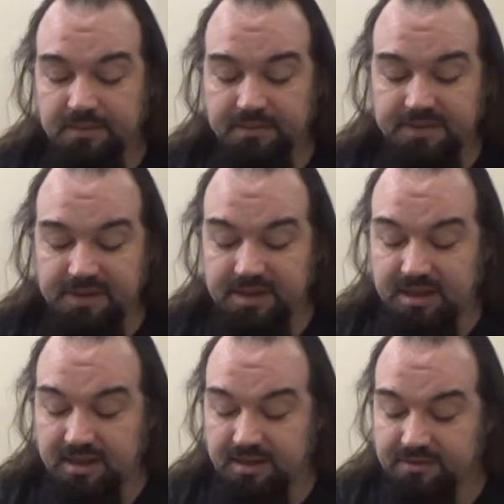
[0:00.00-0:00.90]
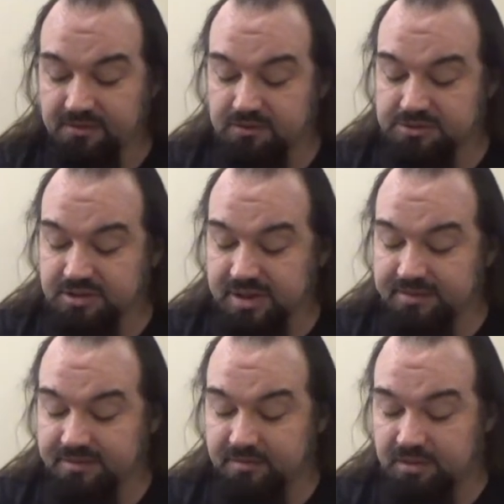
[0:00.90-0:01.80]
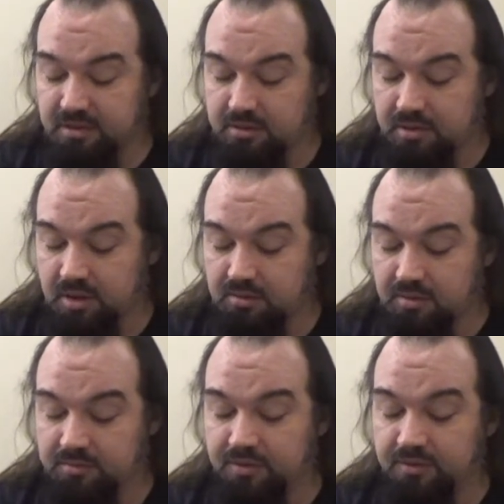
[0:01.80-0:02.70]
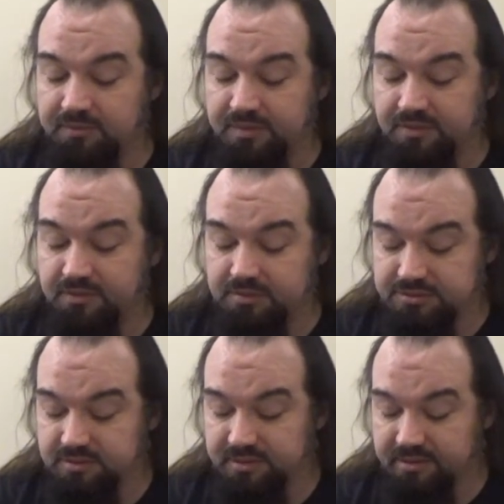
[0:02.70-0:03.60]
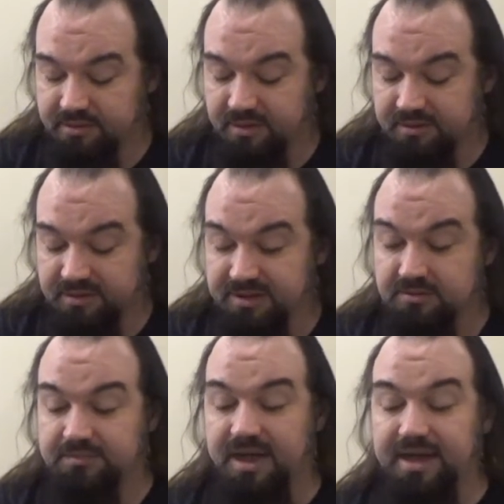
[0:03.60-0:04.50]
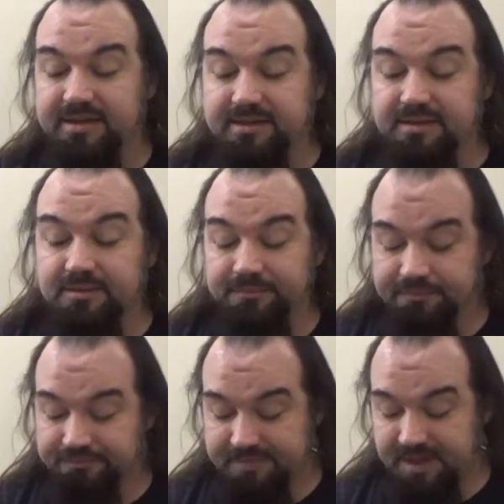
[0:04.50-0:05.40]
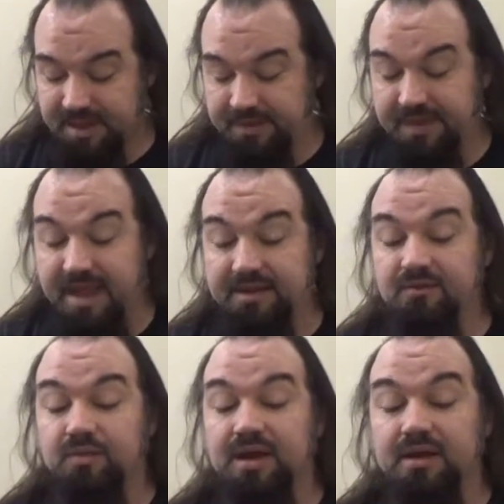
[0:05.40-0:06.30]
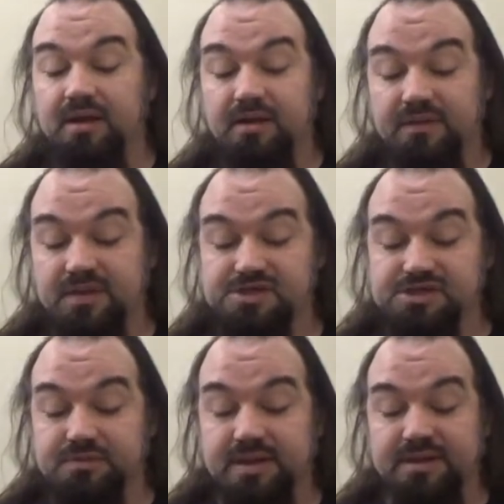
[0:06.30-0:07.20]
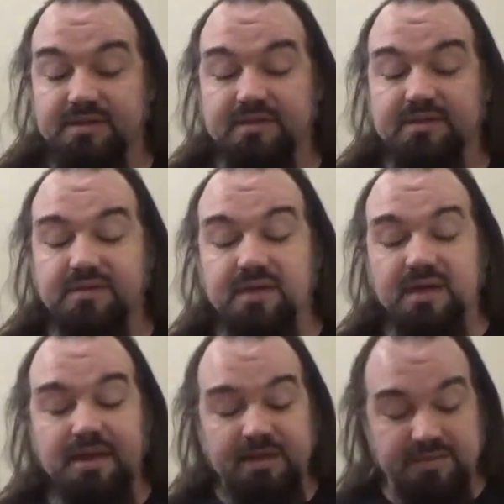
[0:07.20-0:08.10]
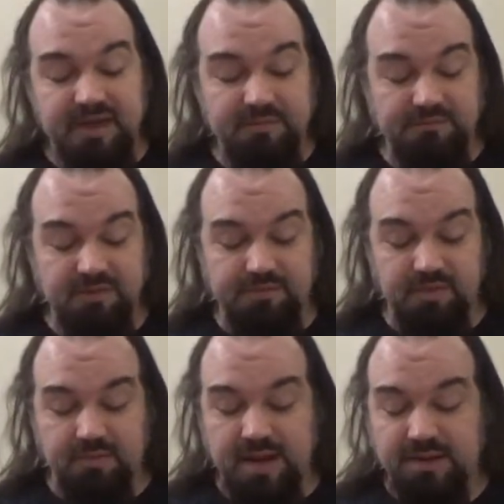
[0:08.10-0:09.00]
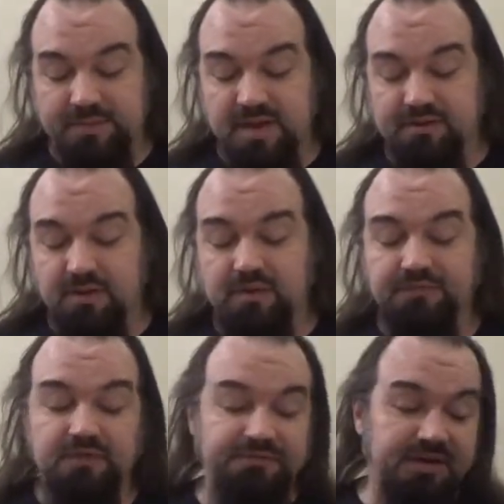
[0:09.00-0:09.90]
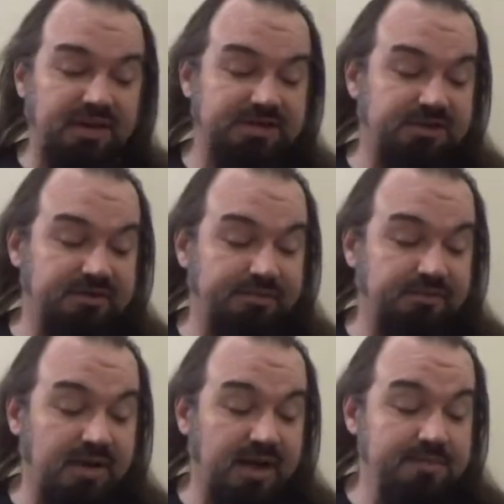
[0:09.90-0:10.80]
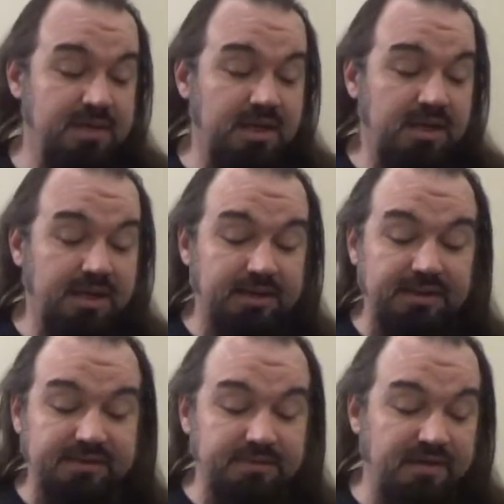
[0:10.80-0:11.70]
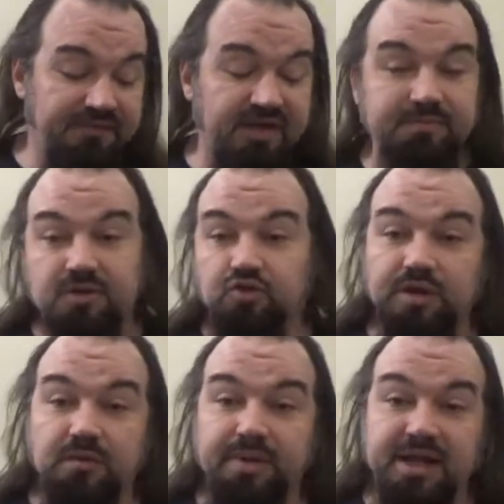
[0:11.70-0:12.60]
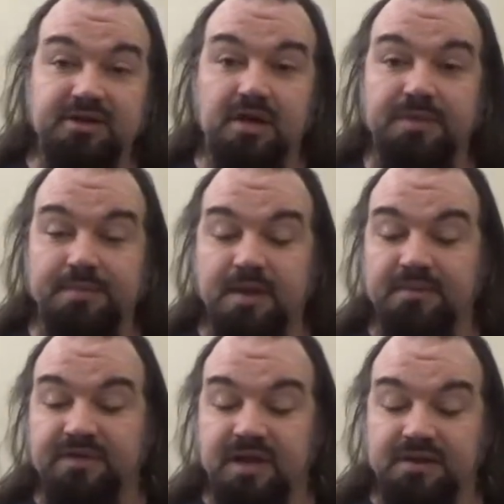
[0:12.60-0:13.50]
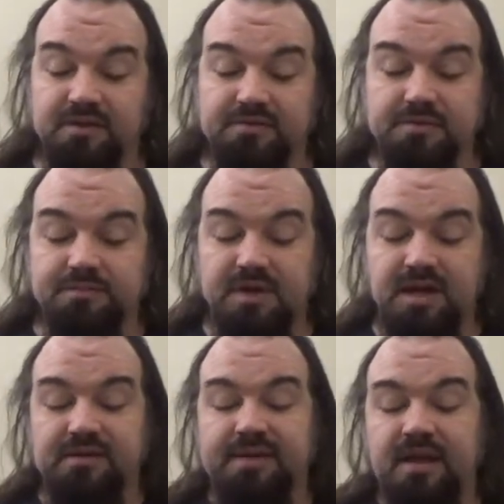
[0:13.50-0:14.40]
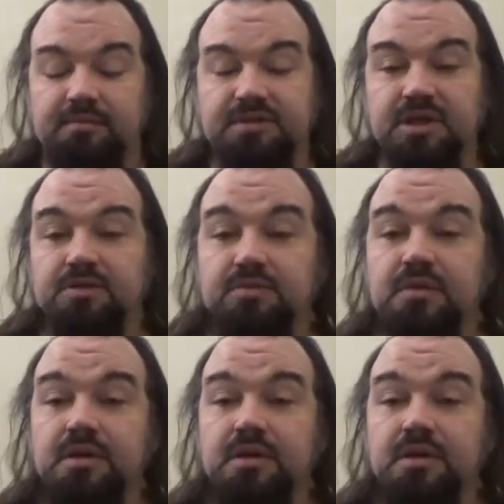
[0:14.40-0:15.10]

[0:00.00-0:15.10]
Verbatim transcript: the soldier and the symbiote are removed, and the soldier is killed by it. And that is where the issue ends. That's it for this part of the roundup. As always, feel free to like, share, and subscribe. Links to my Facebook, Twitter, Patreon, and PayPal can be found in the description box down below.